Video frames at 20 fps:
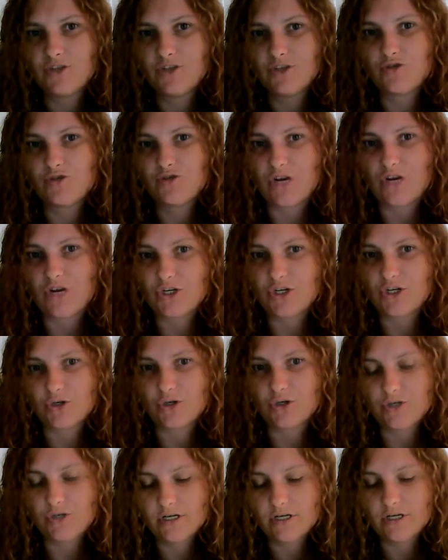
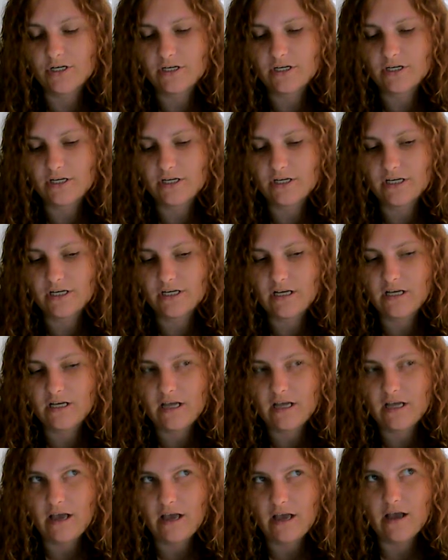structure
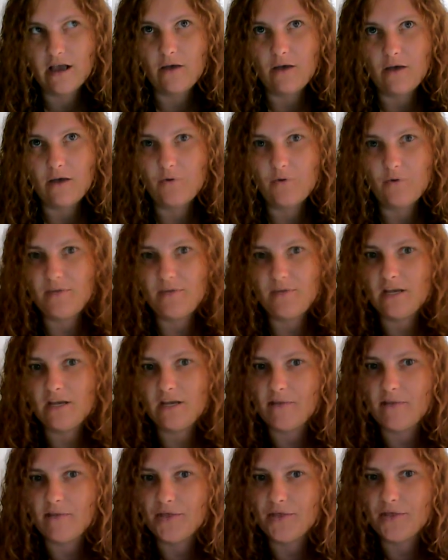would be
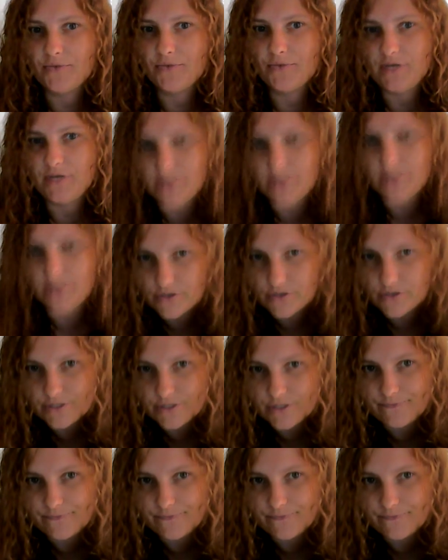about 3 years.